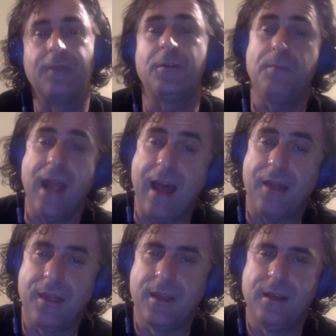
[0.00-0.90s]

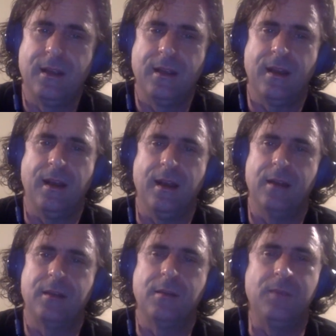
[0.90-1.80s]
path
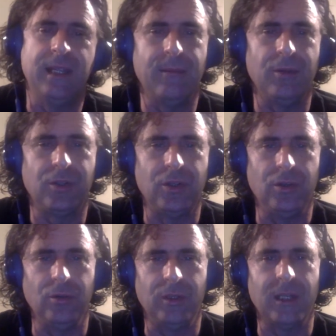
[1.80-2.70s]
to be able
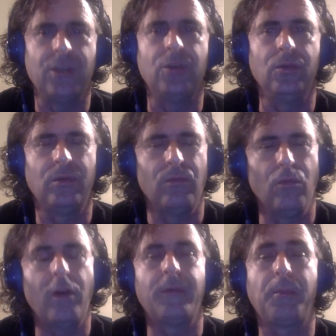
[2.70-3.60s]
to get to
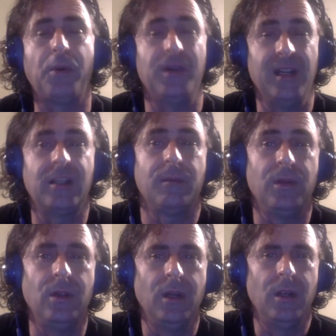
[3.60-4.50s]
more of a
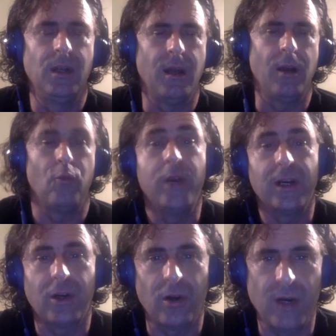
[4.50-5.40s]
predictable,
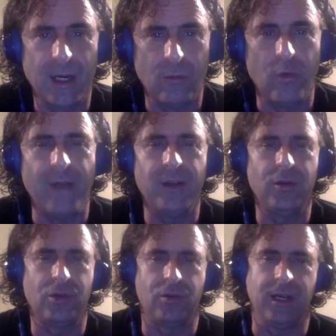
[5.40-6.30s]
reoccurring revenue
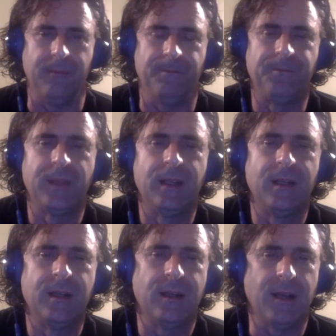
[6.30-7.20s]
stream.
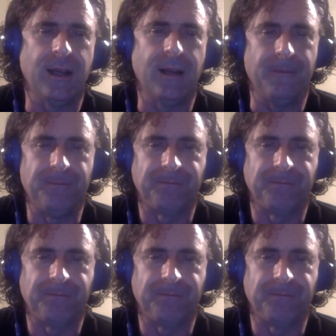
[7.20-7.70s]
And